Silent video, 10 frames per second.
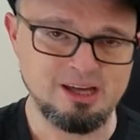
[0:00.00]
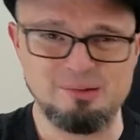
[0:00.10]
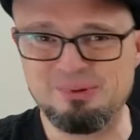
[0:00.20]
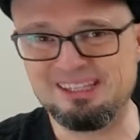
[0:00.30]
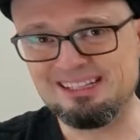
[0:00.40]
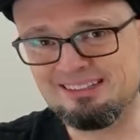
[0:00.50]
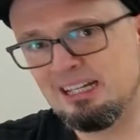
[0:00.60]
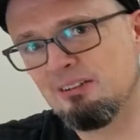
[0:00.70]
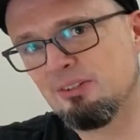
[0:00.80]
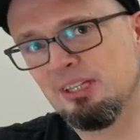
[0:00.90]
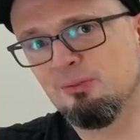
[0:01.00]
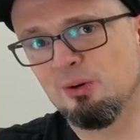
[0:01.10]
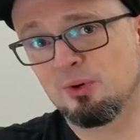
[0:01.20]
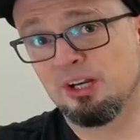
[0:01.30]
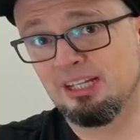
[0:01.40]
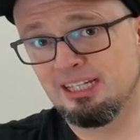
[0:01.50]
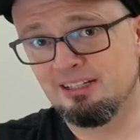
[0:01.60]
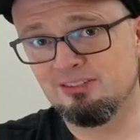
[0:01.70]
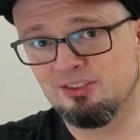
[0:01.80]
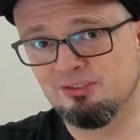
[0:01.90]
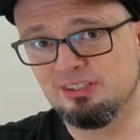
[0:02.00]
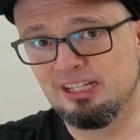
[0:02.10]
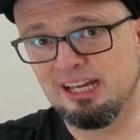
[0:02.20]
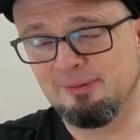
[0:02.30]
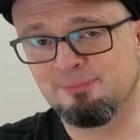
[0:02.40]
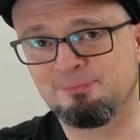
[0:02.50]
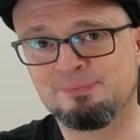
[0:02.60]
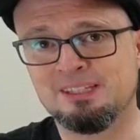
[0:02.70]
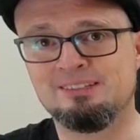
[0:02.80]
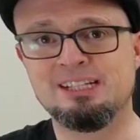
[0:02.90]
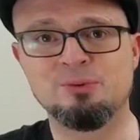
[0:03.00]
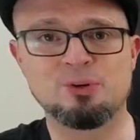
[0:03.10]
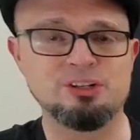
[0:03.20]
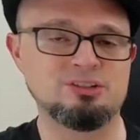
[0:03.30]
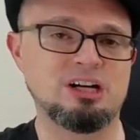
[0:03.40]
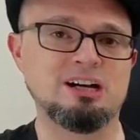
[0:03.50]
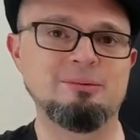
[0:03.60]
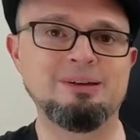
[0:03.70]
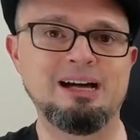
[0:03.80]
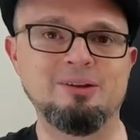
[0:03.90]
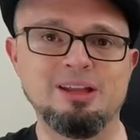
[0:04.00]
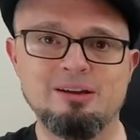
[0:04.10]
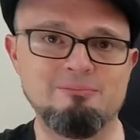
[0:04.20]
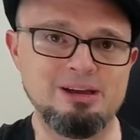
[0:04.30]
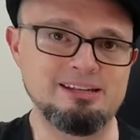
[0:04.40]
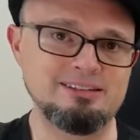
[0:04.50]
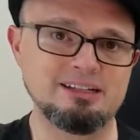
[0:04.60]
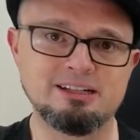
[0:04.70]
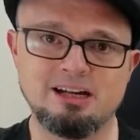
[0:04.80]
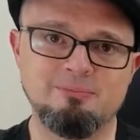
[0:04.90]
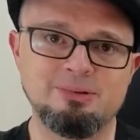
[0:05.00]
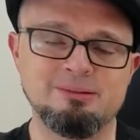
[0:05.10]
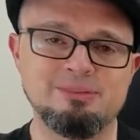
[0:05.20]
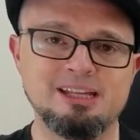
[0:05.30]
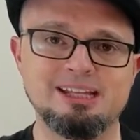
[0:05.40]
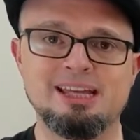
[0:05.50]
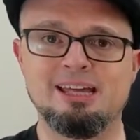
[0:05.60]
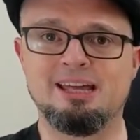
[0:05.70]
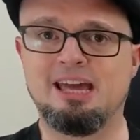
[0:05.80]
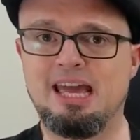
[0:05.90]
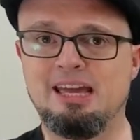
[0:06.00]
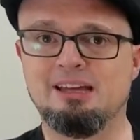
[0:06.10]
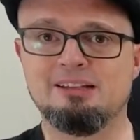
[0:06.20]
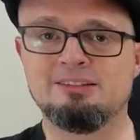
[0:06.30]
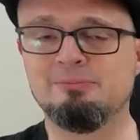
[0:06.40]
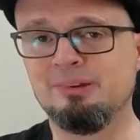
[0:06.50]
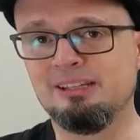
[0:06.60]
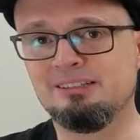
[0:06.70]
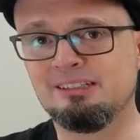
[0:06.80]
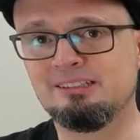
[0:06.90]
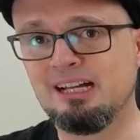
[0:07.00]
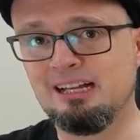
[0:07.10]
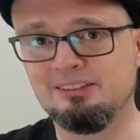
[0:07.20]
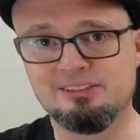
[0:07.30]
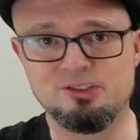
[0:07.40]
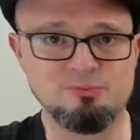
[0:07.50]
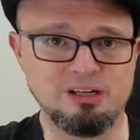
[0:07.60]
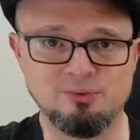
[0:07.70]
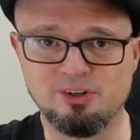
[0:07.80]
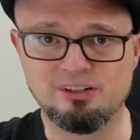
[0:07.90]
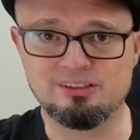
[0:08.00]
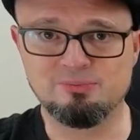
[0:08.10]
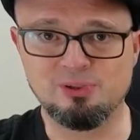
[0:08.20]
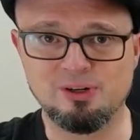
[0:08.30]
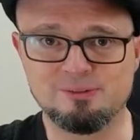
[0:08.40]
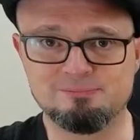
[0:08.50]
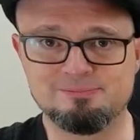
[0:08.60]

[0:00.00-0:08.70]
But that's not really what we're going to get into today. Instead, we're going to talk about basic accompaniment and some basic styles that you might want to explore.